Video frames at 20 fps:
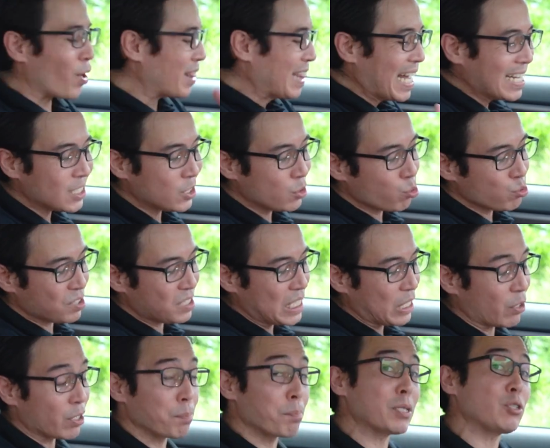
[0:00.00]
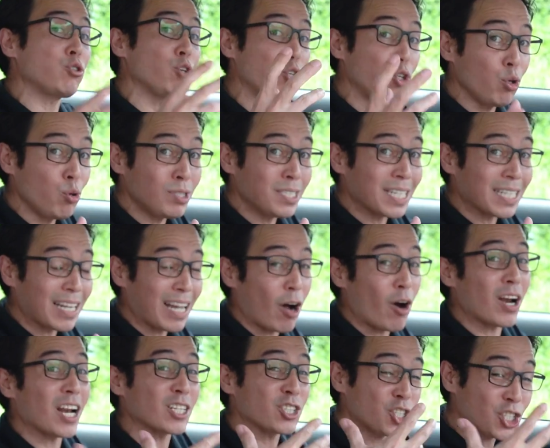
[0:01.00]
That's no secret, but to use it
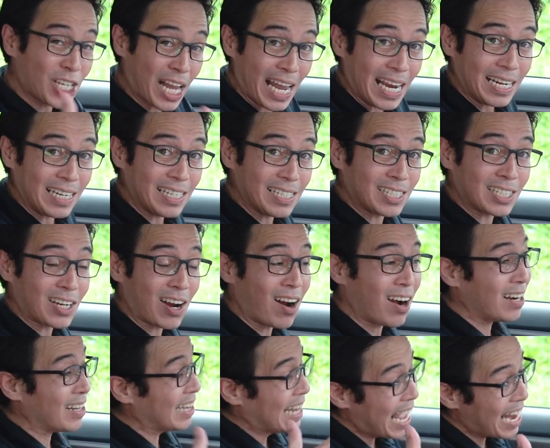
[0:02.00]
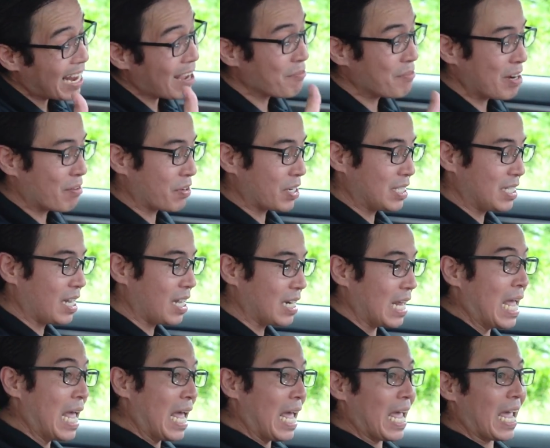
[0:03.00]
on a Chinese car, that I've never done.
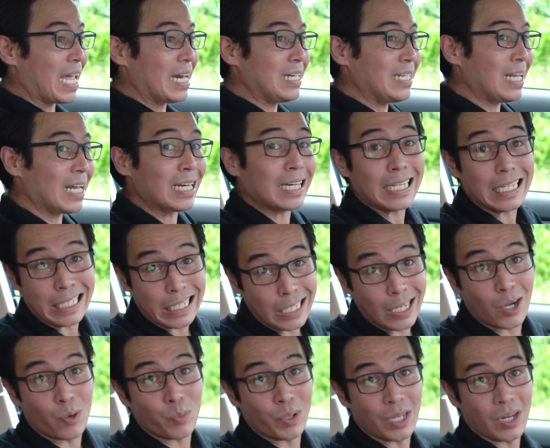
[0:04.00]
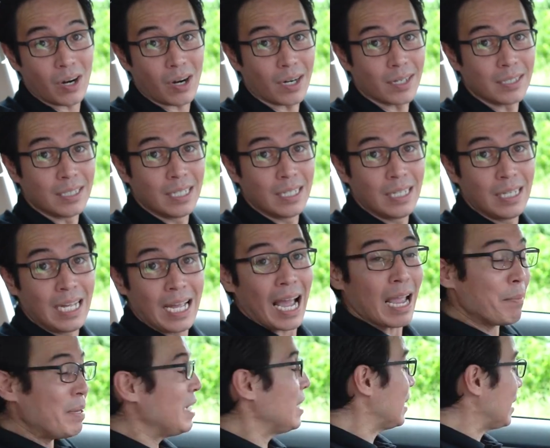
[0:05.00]
And yet, here we are.
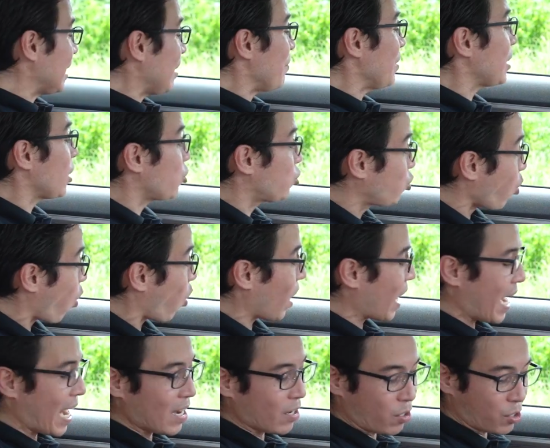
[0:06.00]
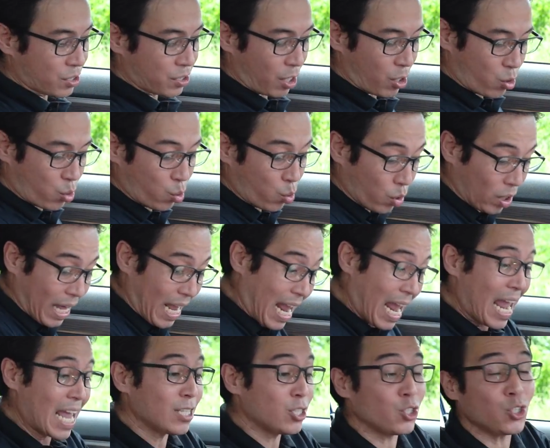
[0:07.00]
I mean, even the door handles are cool,
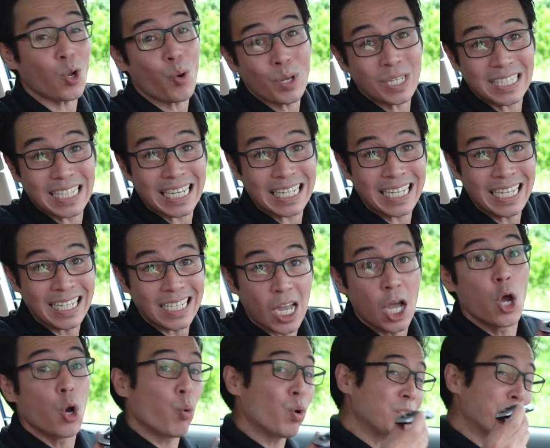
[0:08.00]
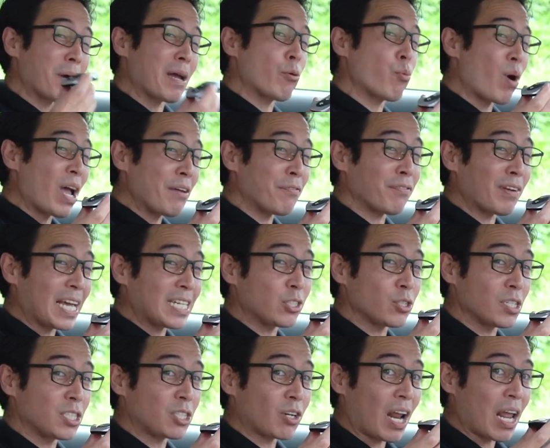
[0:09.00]
and so is the key, which my wife likes to
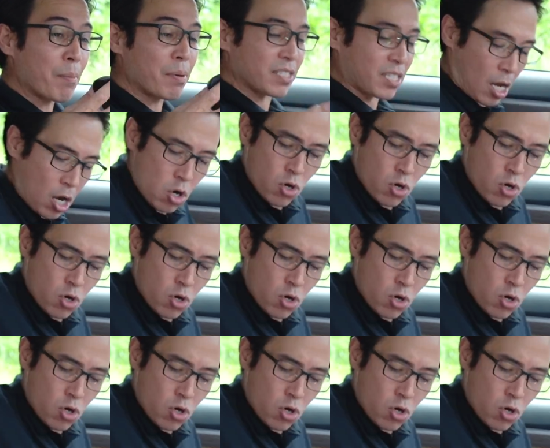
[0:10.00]
describe as a...